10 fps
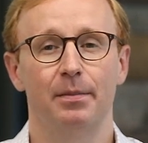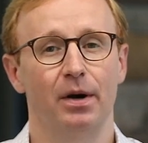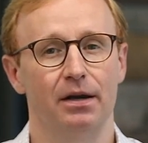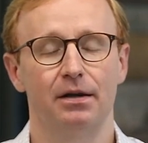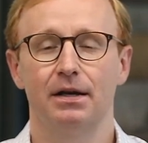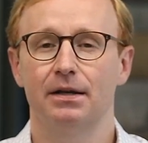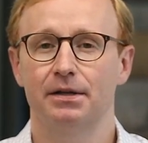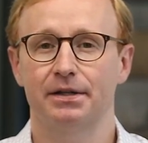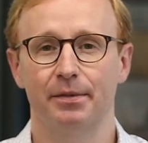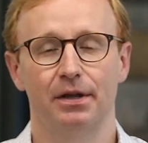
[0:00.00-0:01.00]
But
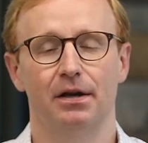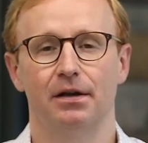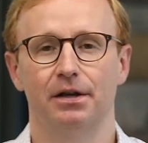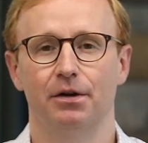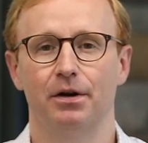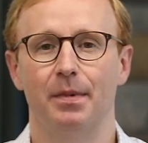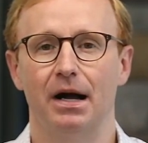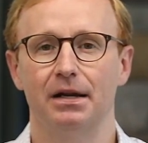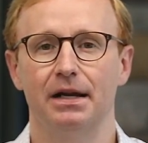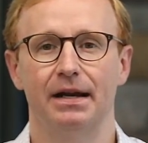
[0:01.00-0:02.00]
some of the
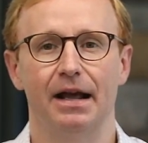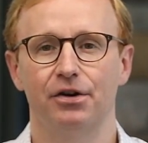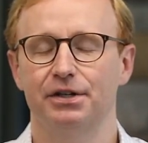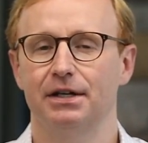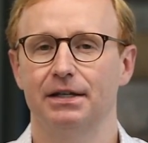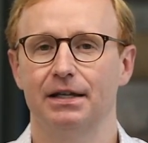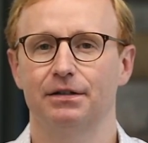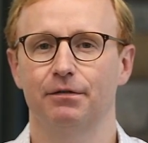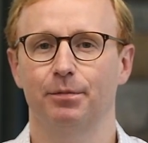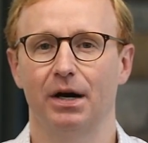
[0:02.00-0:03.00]
commodity and energy
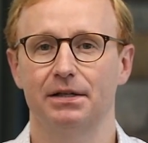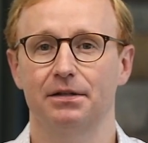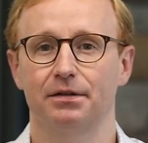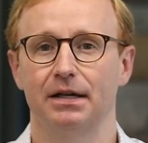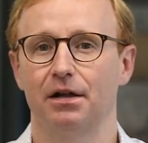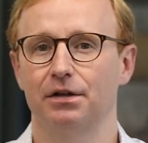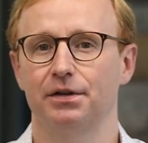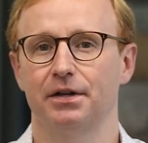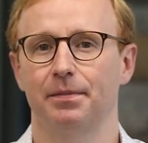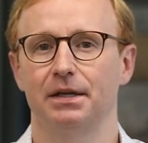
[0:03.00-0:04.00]
intensive prices are telling you
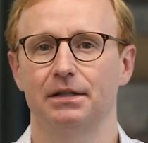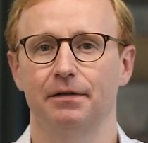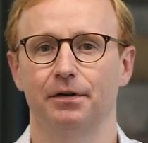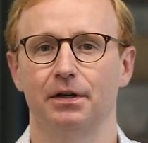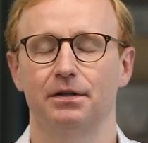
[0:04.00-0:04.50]
something different.